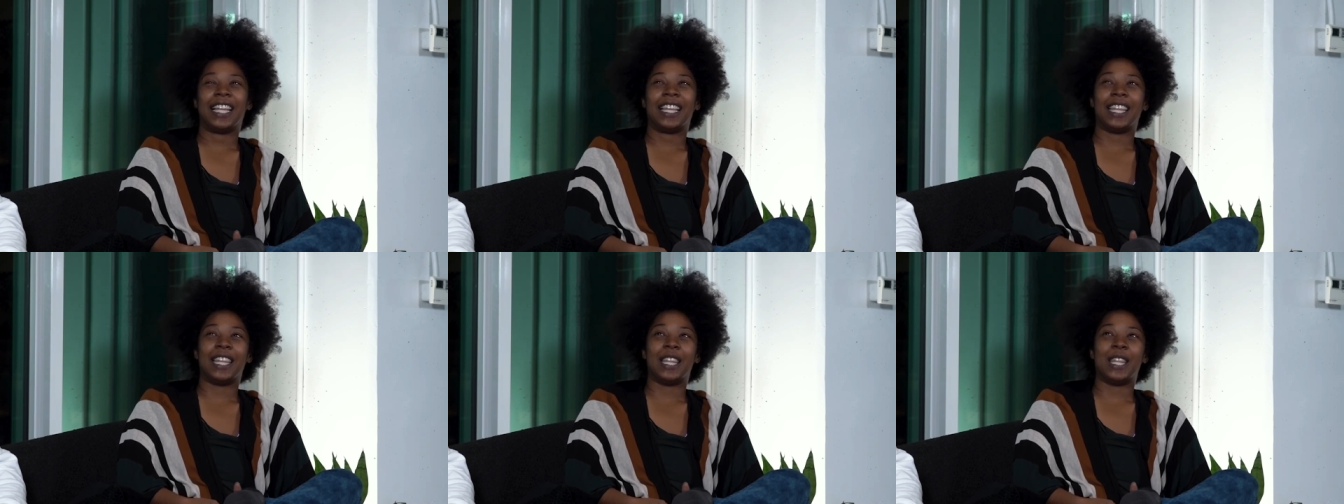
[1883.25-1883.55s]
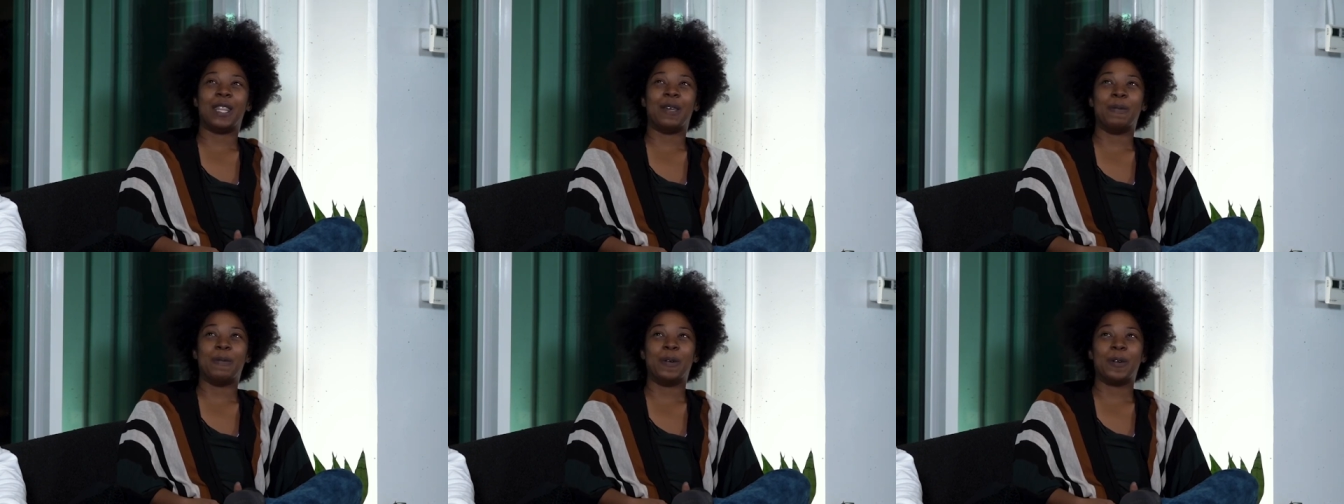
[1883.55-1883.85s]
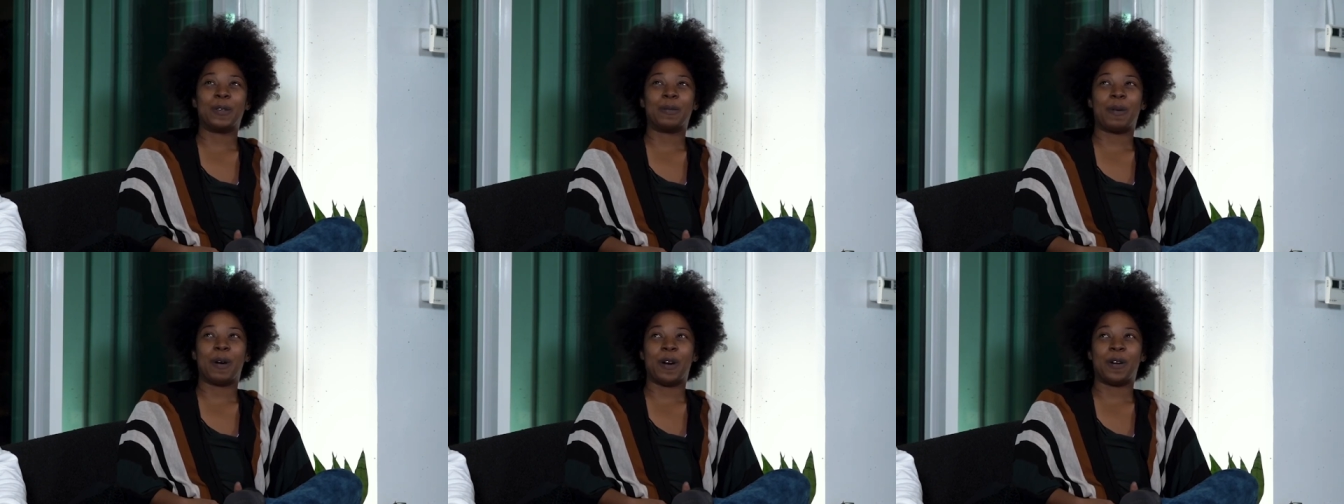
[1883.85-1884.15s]
the
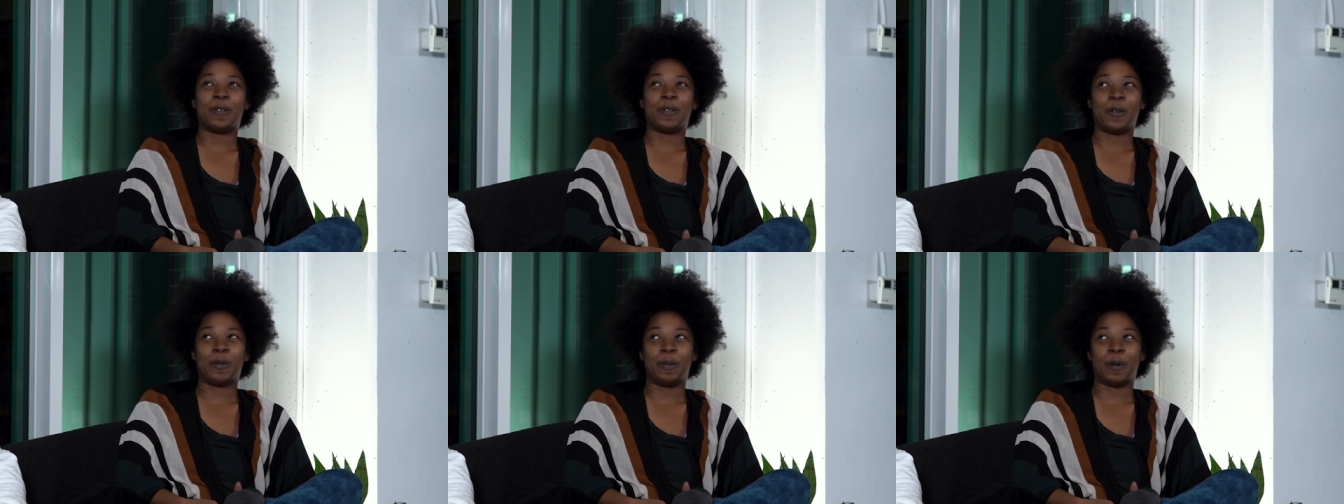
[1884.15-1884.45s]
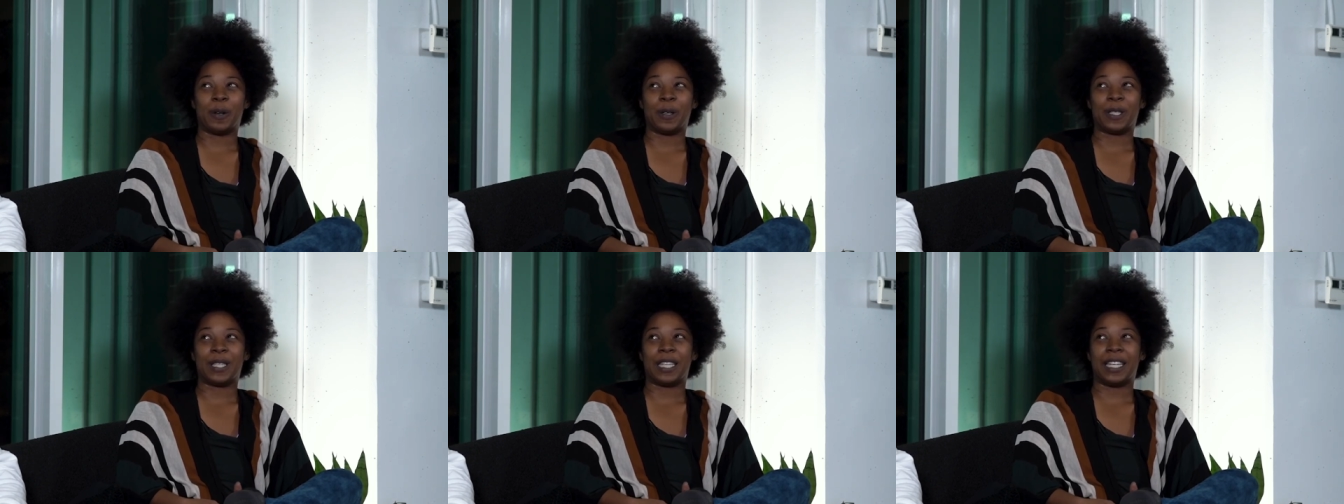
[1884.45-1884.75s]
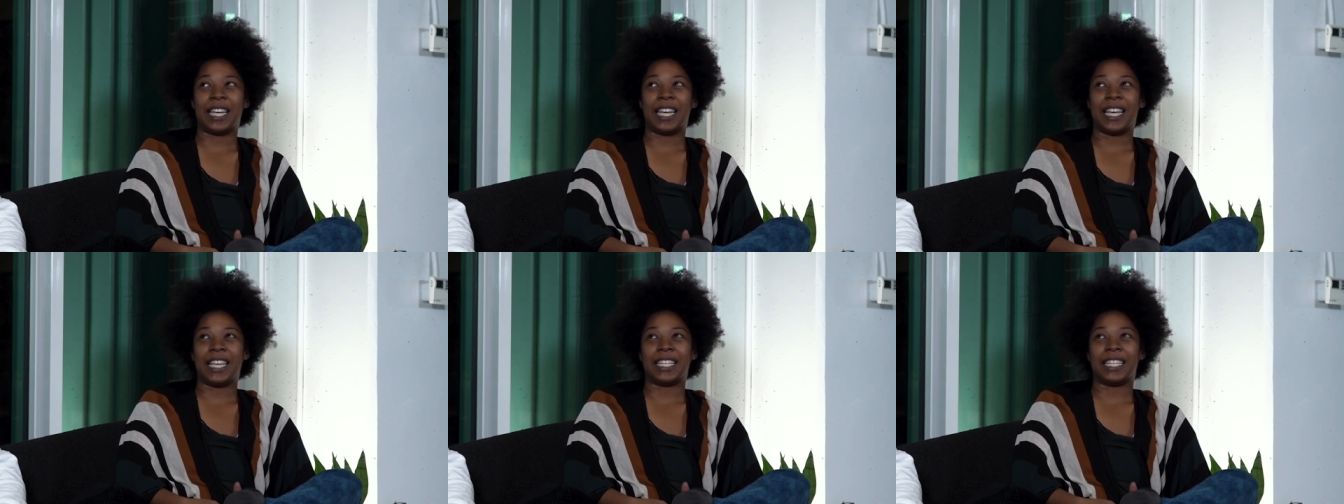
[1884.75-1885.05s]
most powerful
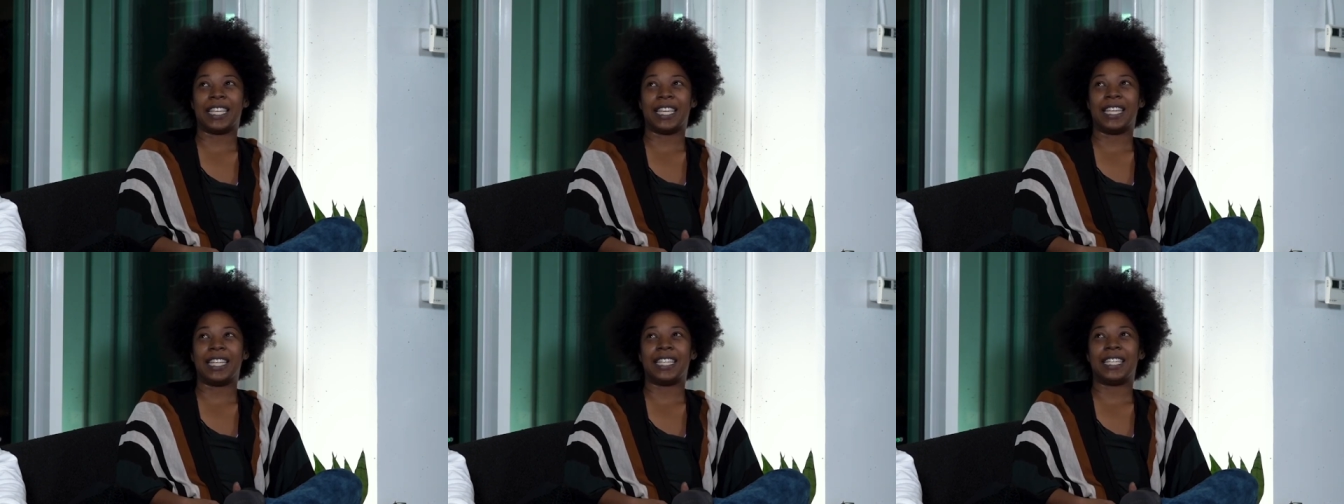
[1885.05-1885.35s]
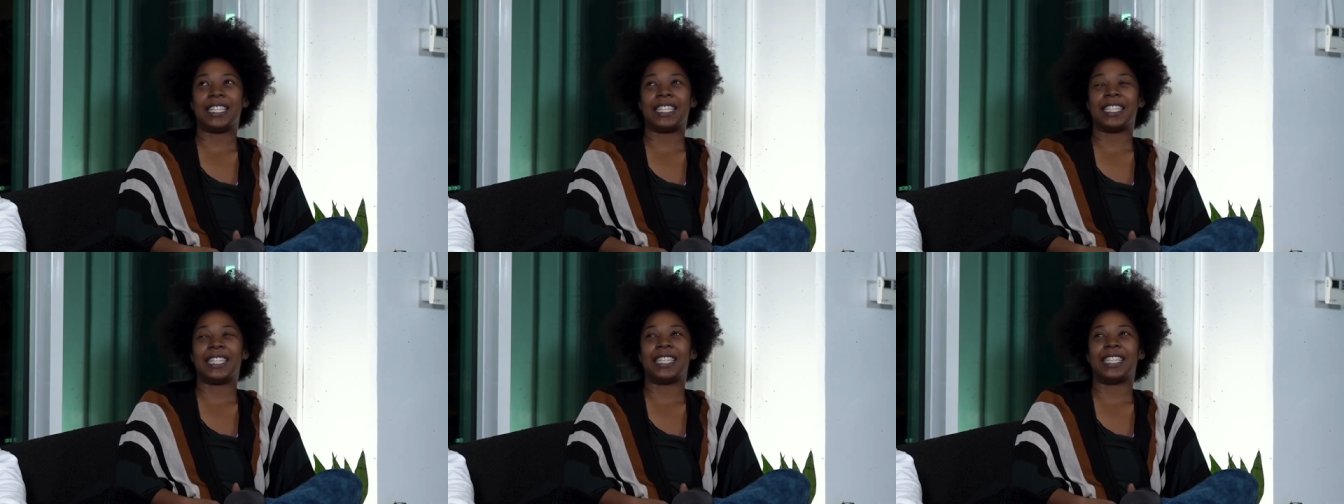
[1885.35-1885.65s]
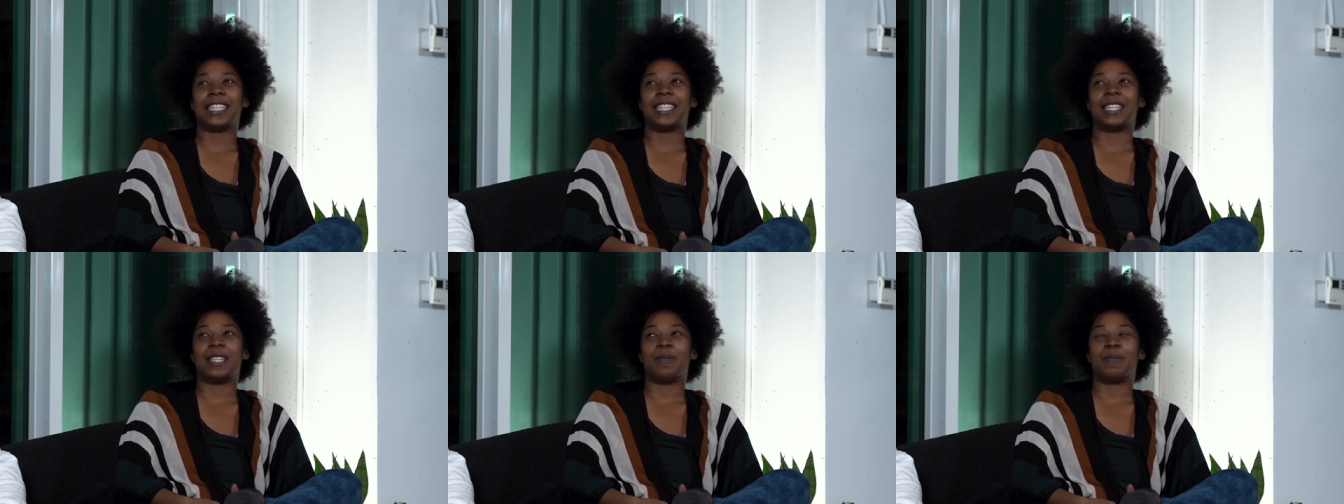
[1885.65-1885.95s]
person isn't
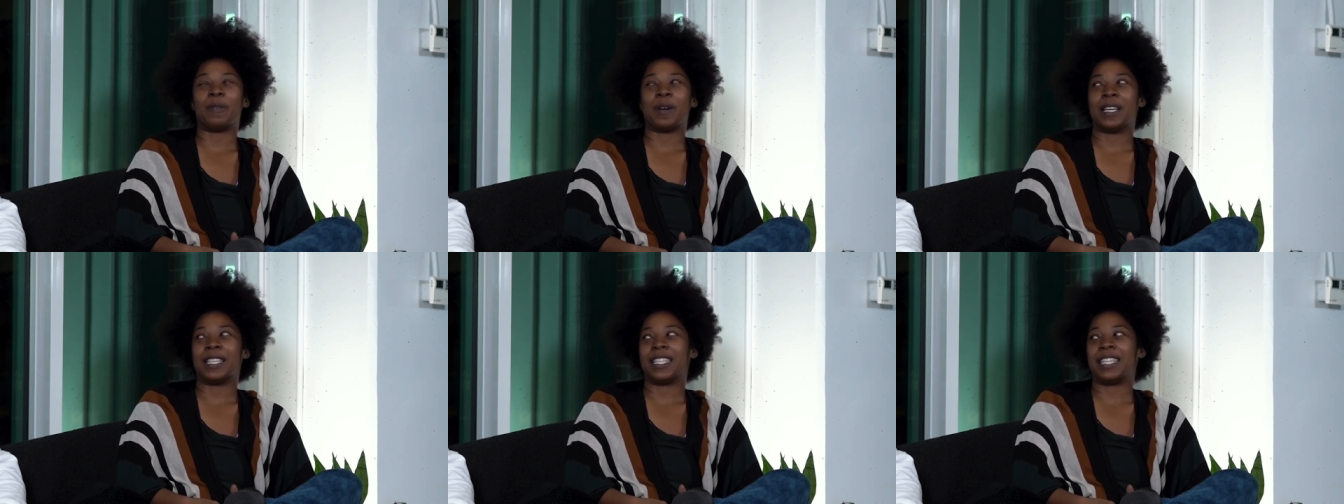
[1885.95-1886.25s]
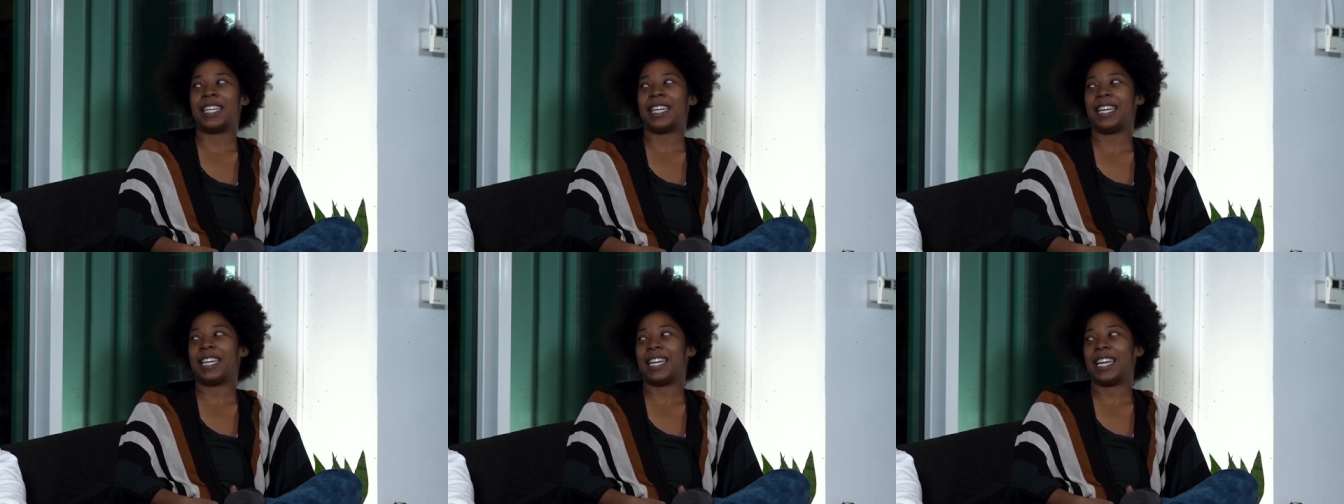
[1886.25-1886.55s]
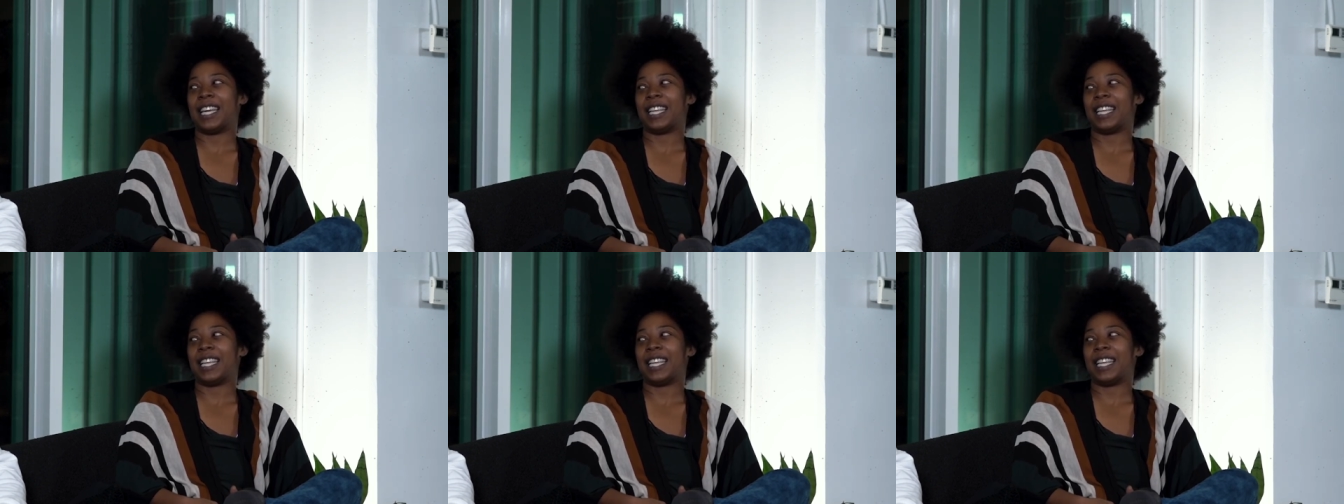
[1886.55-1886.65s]
the president;